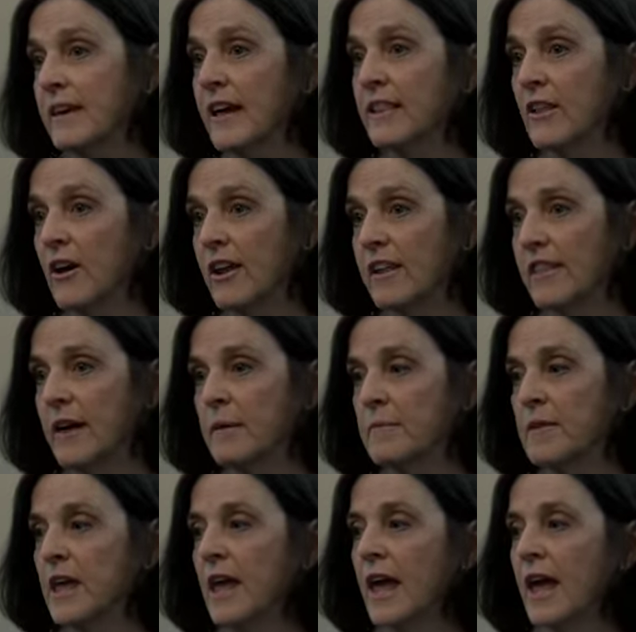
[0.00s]
specialist,
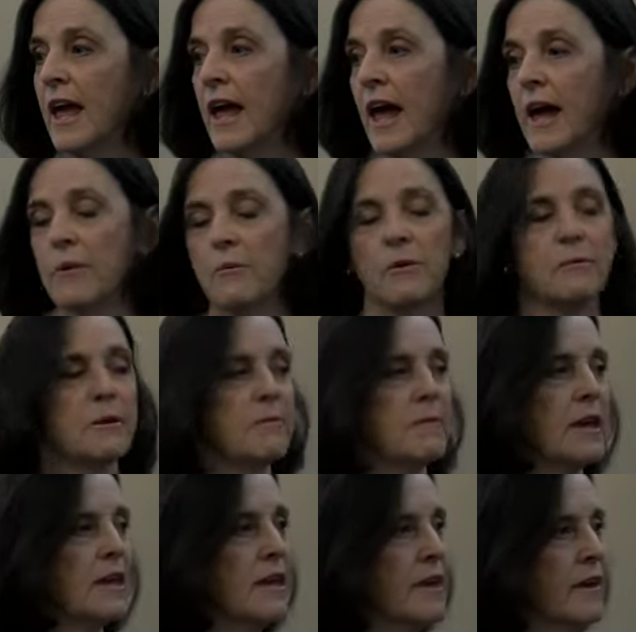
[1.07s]
and national
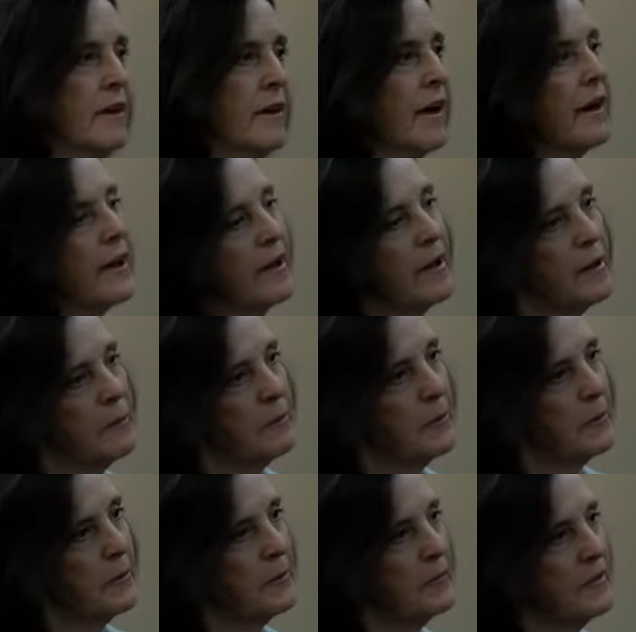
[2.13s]
presenter, Mary
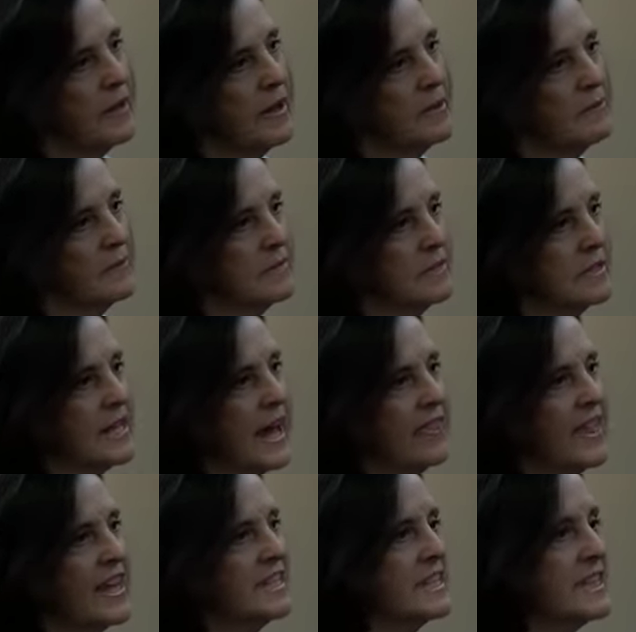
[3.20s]
Peterson, as
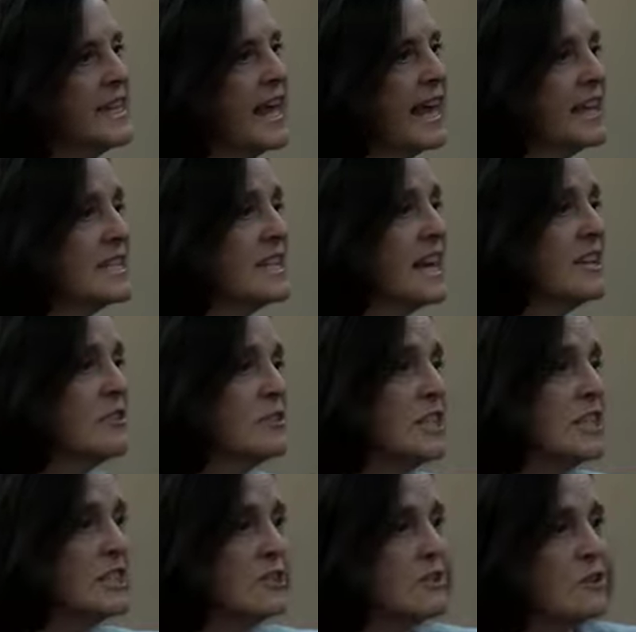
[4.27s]
she shares practical
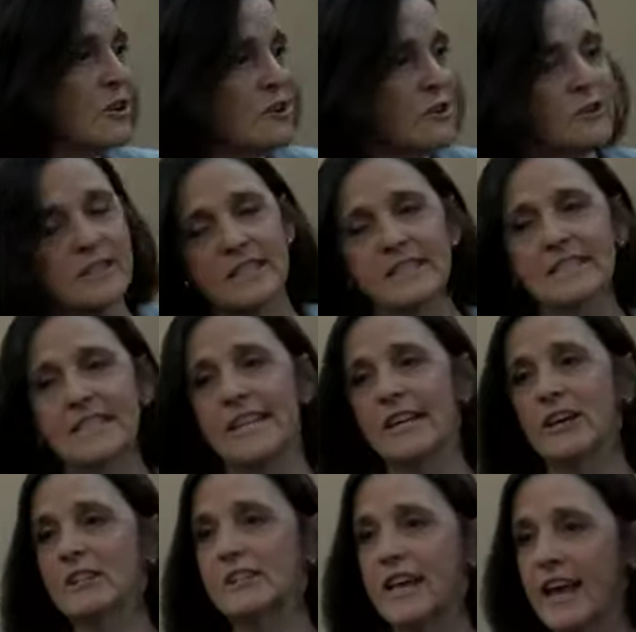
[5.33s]
and ready-to-use
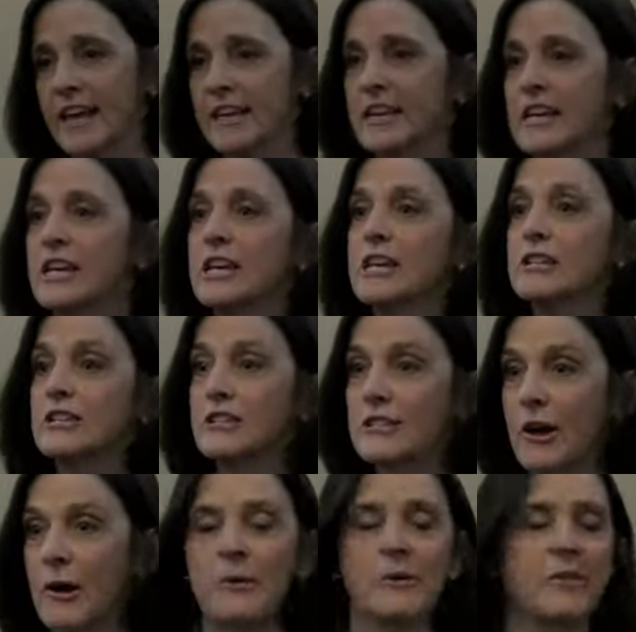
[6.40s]
strategies
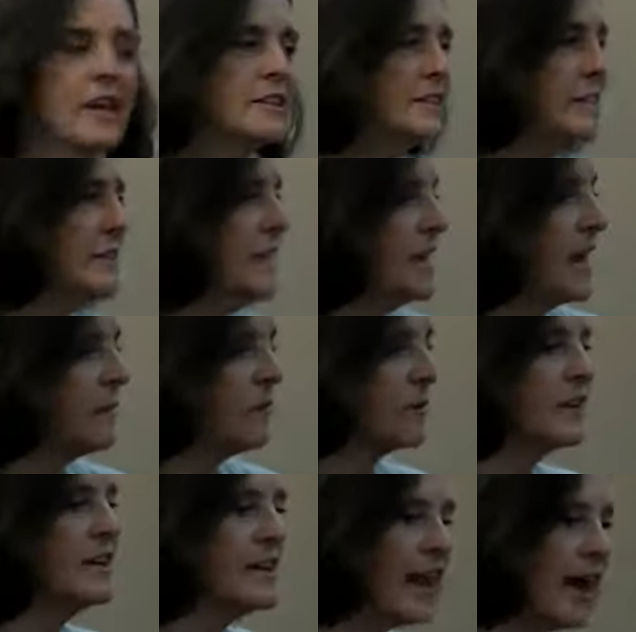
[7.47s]
proven to increase
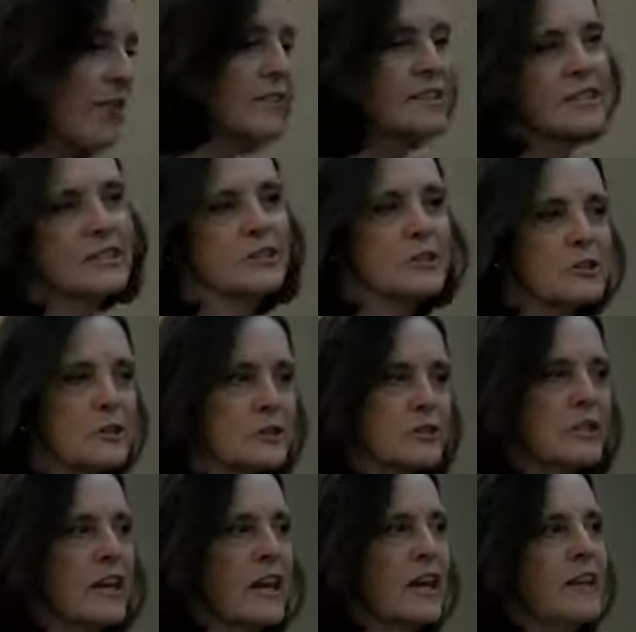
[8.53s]
academic success
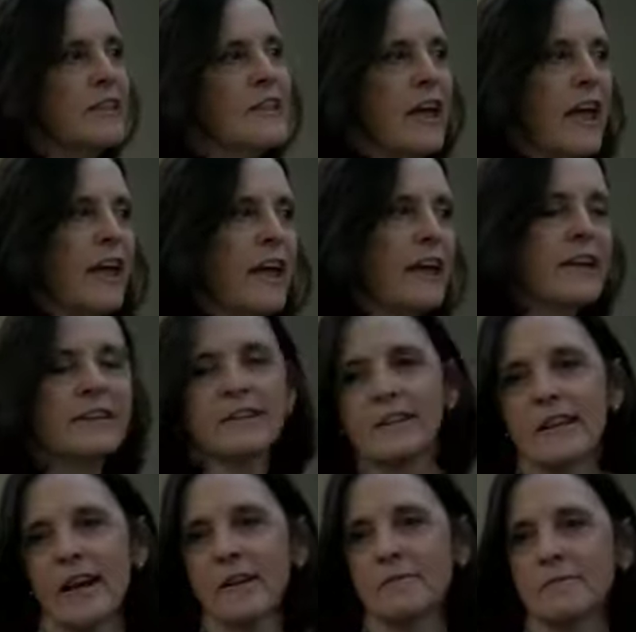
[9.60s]
of your ELL
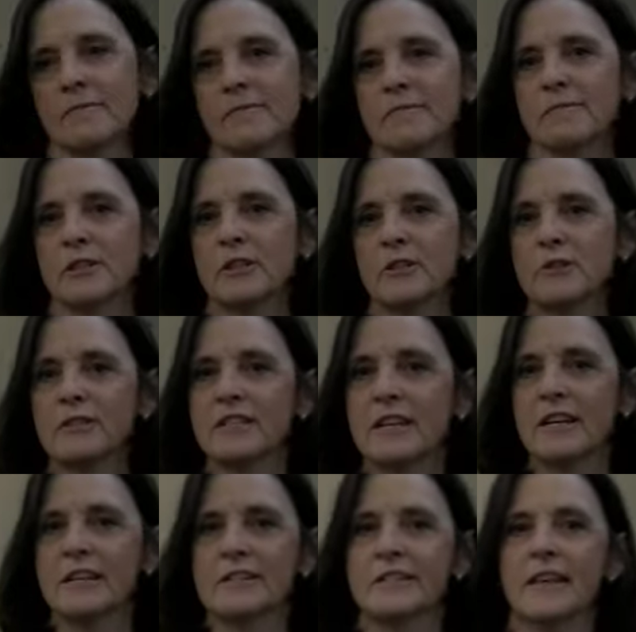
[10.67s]
students.
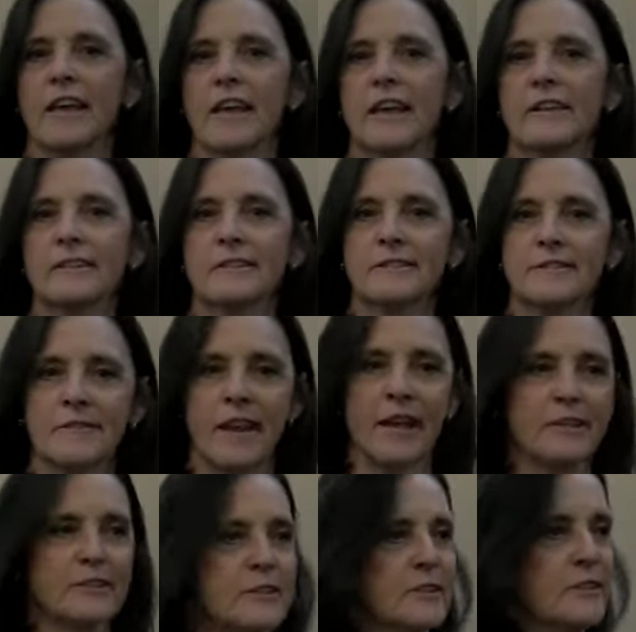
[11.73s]
You'll want to choose
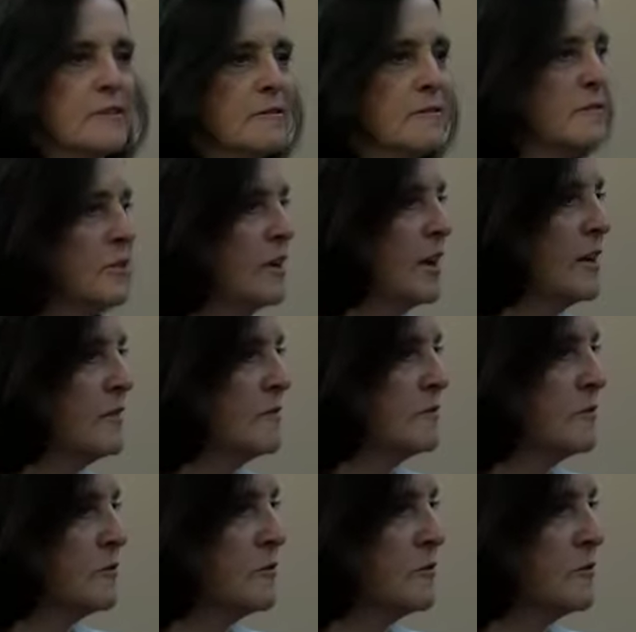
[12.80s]
strategies and practices